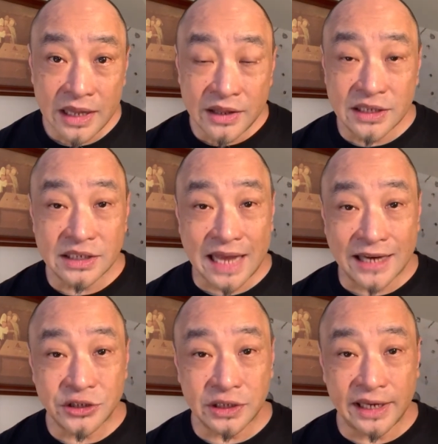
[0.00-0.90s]
This is
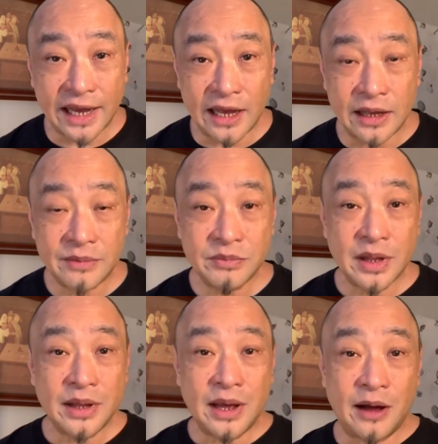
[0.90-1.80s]
actually a
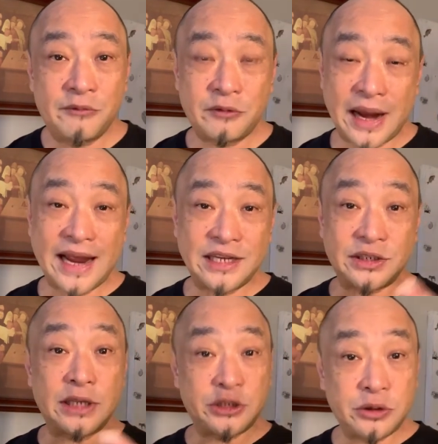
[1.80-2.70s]
phrase
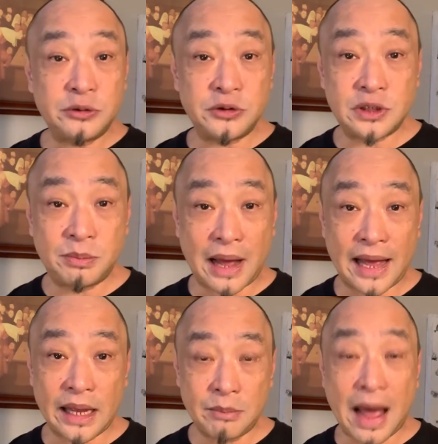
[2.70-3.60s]
that's used
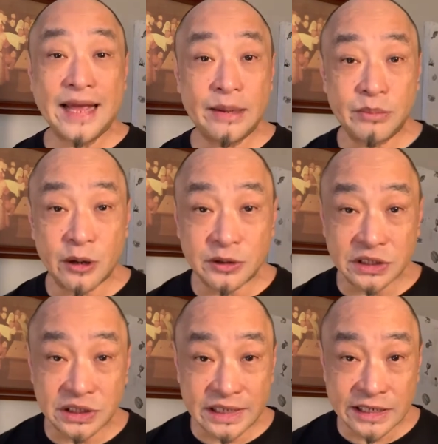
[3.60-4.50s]
by my
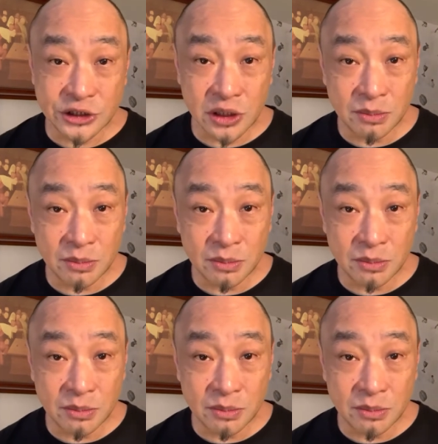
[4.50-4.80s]
hypnosis teacher,